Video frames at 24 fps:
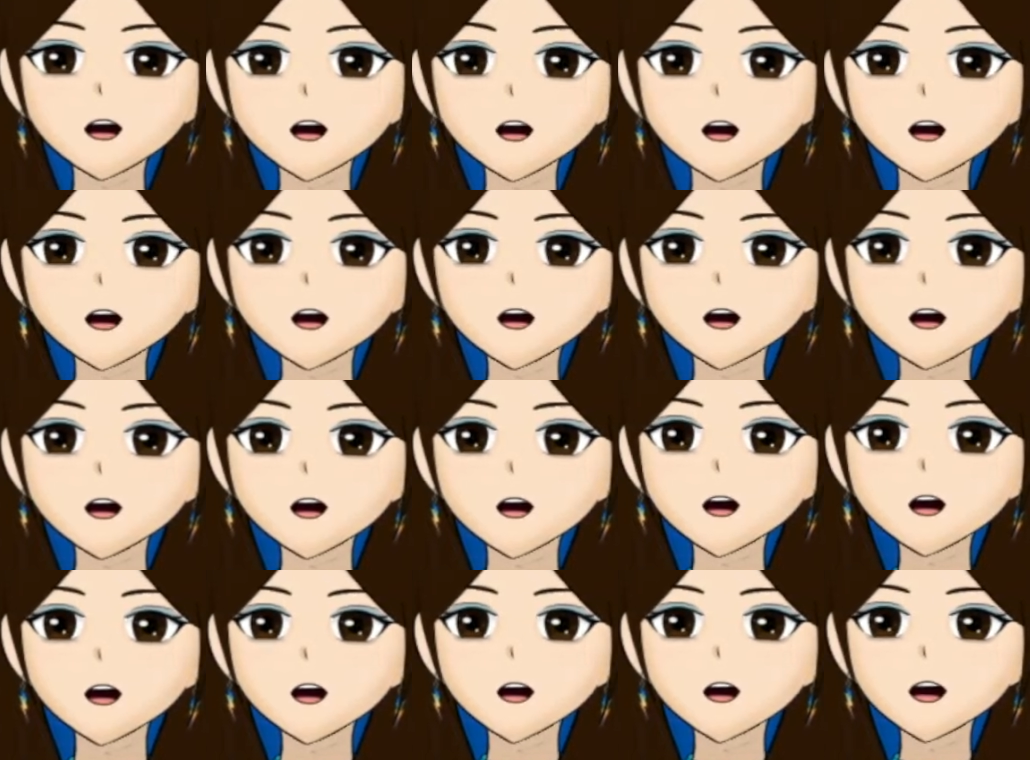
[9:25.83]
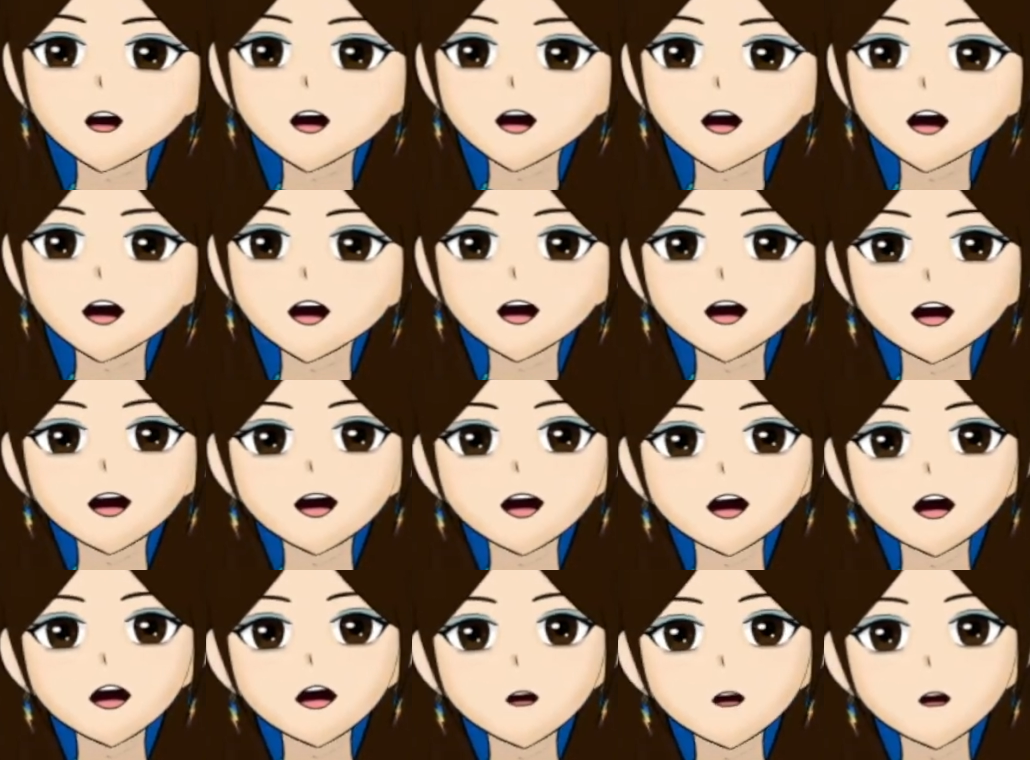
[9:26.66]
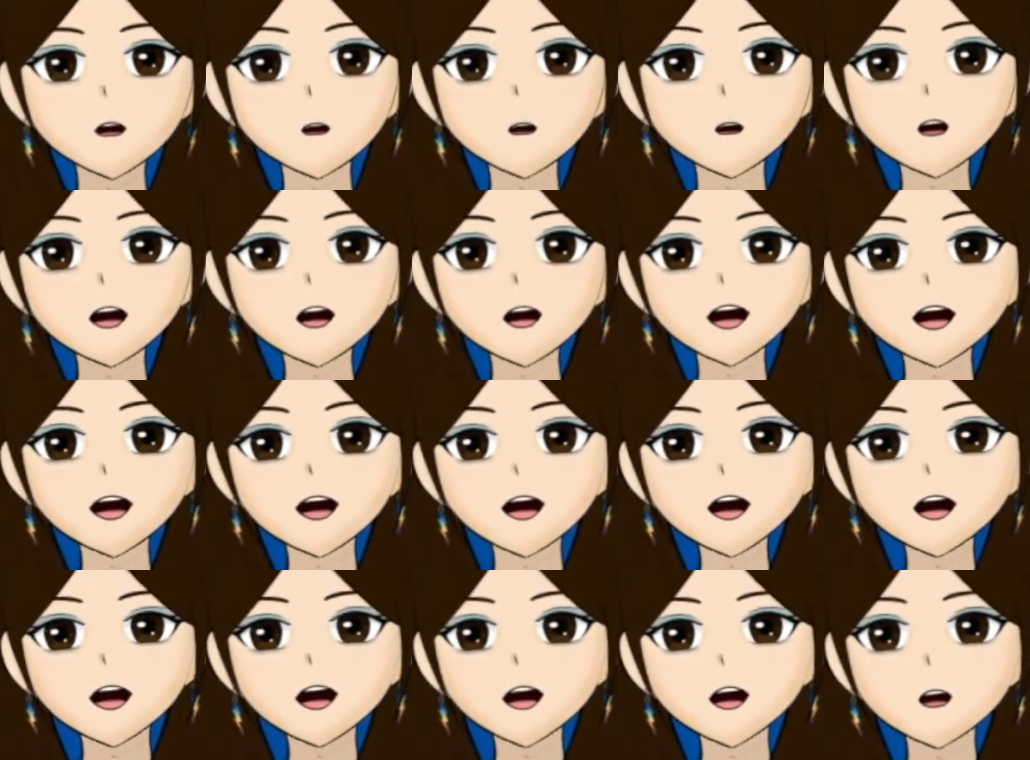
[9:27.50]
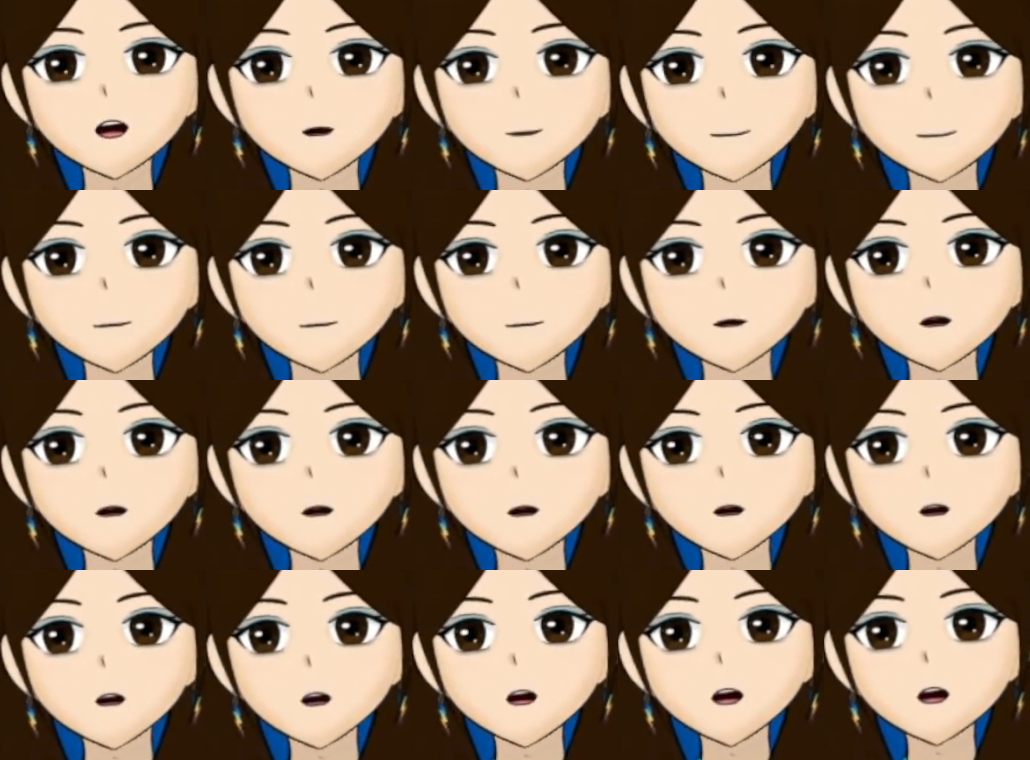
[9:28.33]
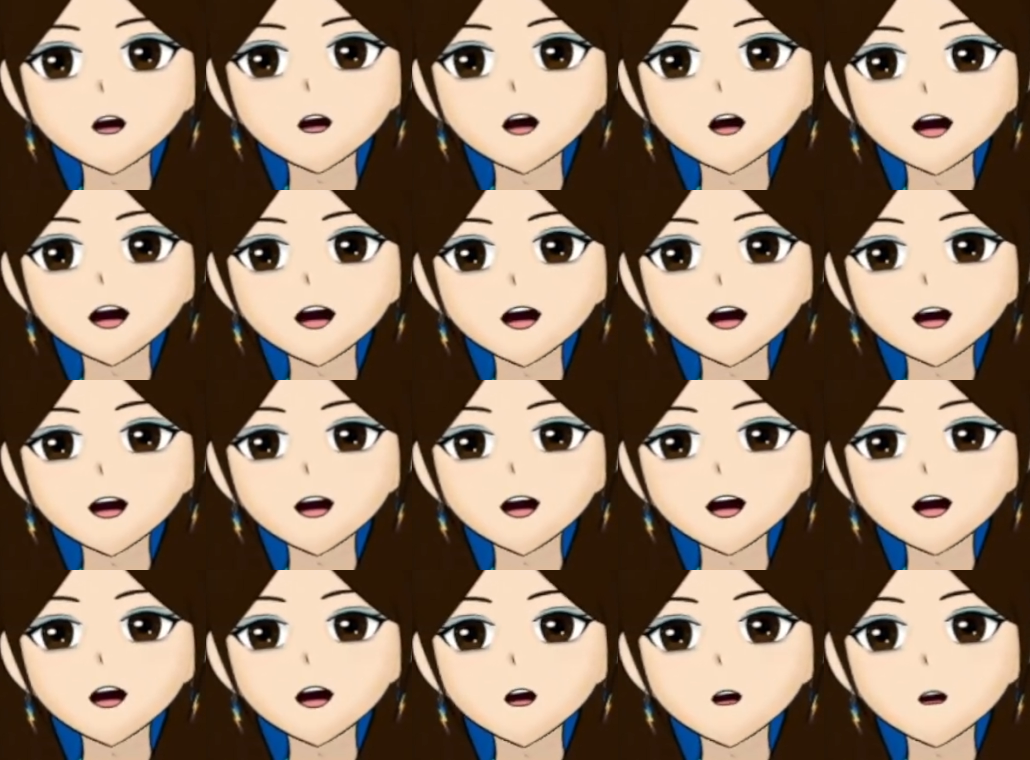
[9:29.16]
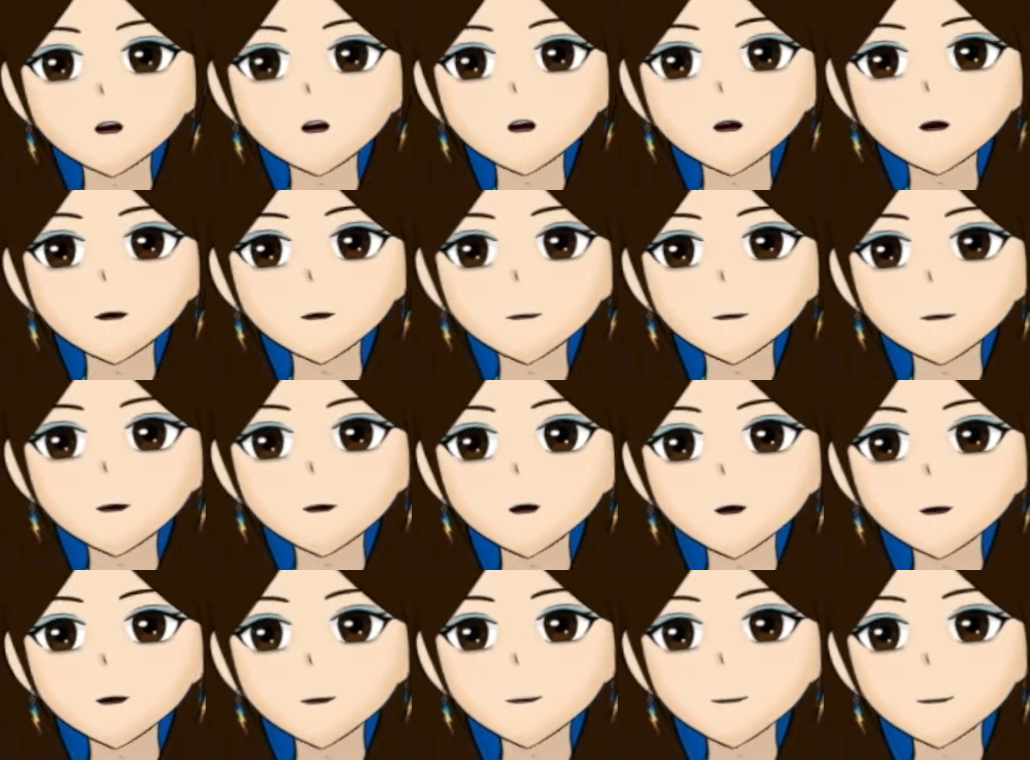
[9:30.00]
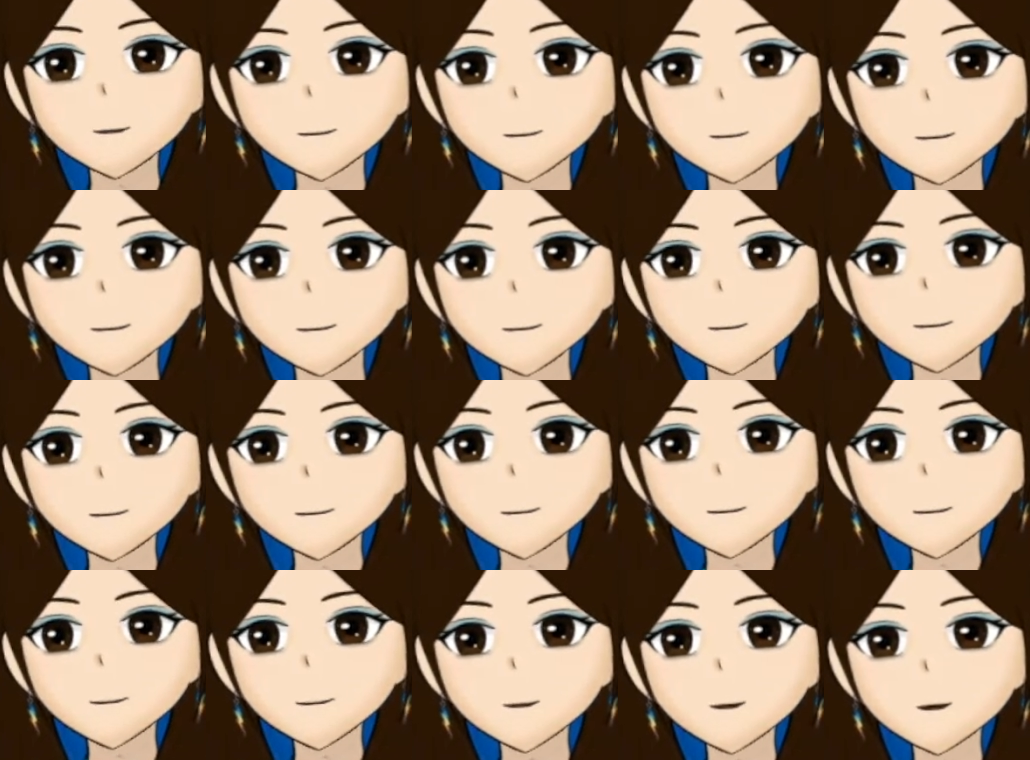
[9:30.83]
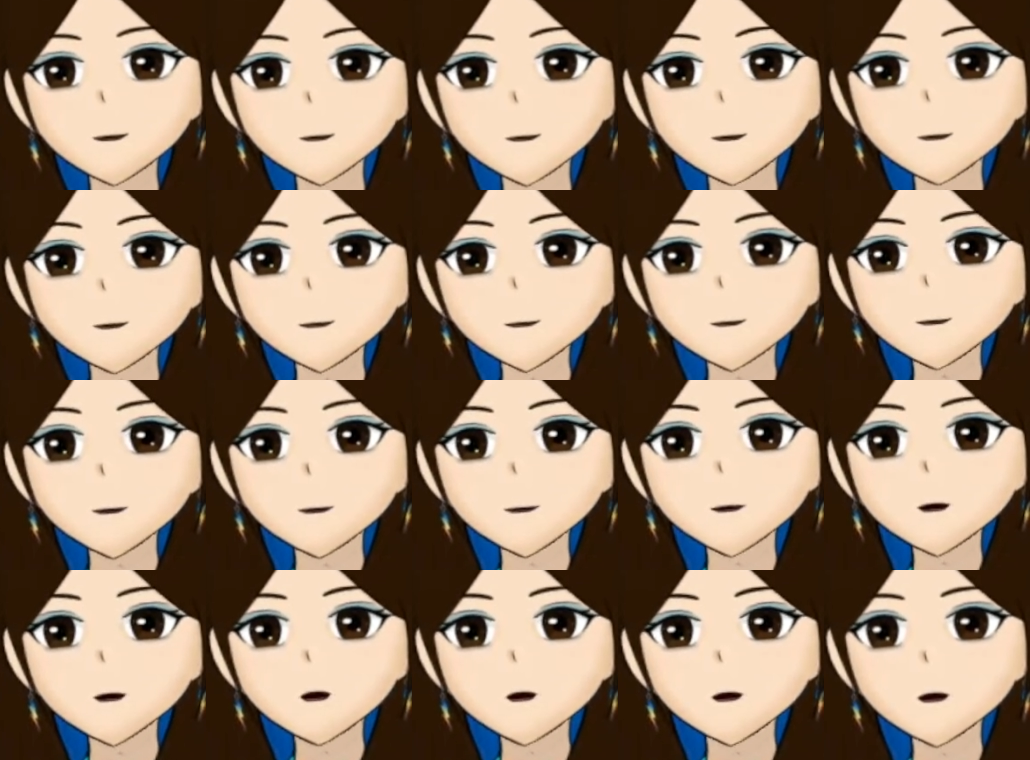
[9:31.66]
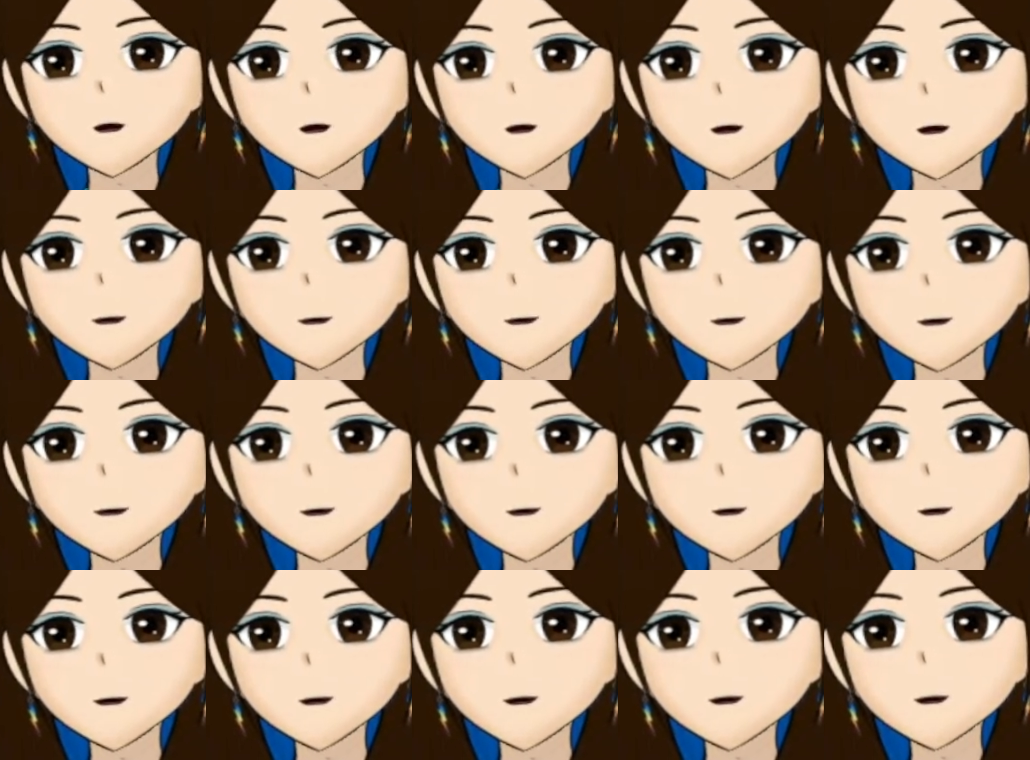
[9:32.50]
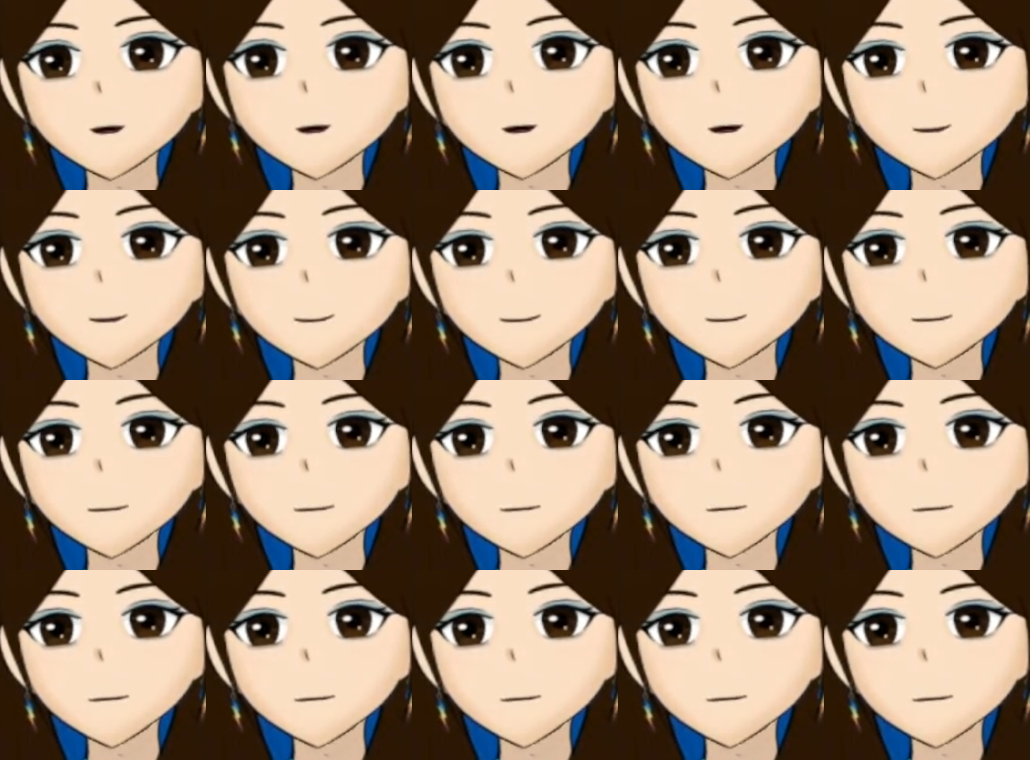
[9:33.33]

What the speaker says: I would be between otters and wolves.